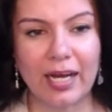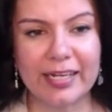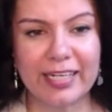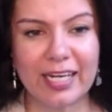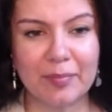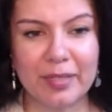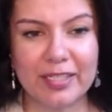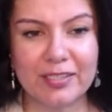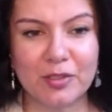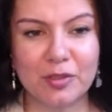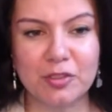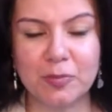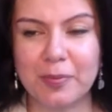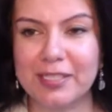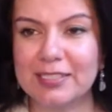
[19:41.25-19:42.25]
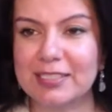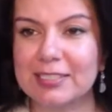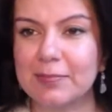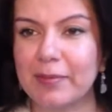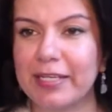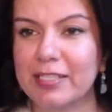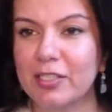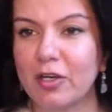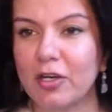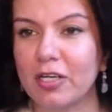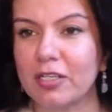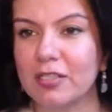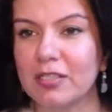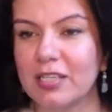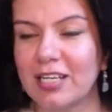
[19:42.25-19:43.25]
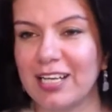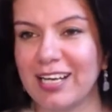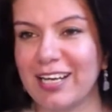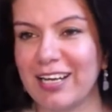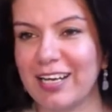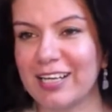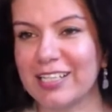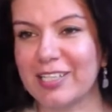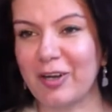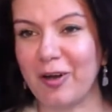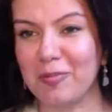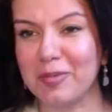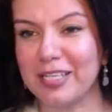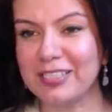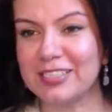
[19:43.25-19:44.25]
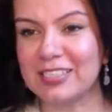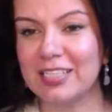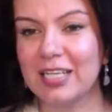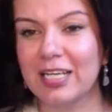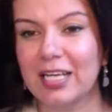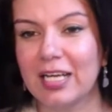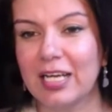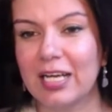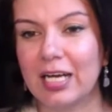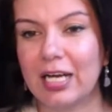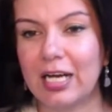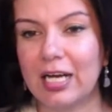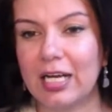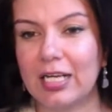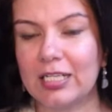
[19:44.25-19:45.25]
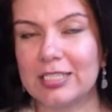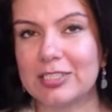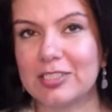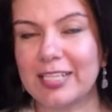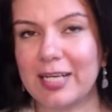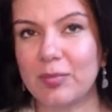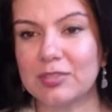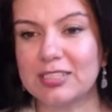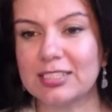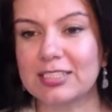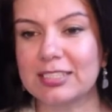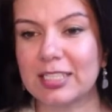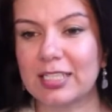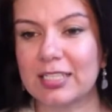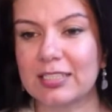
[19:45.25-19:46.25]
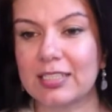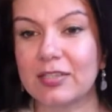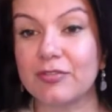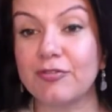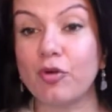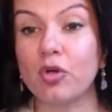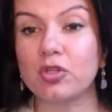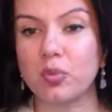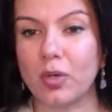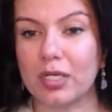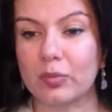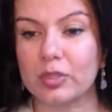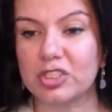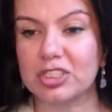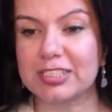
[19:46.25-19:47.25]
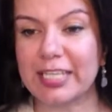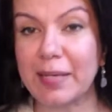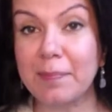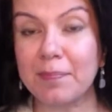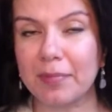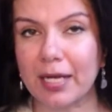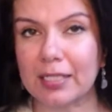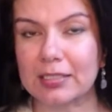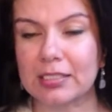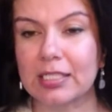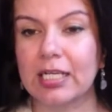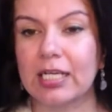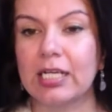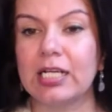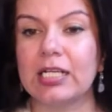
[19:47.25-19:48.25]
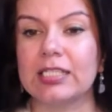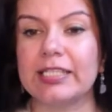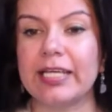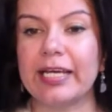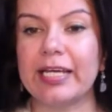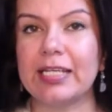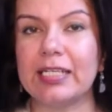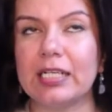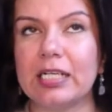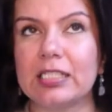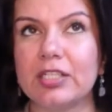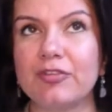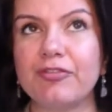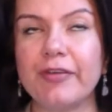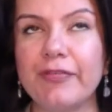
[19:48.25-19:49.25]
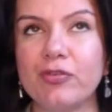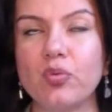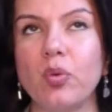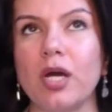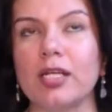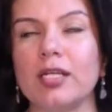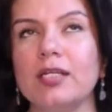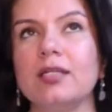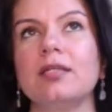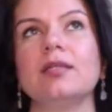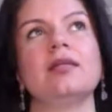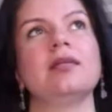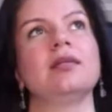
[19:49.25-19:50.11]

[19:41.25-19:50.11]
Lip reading: Hi, Ahmed. Could you please explain your comment? So that was the fourth one, which is impact. Then the fifth one.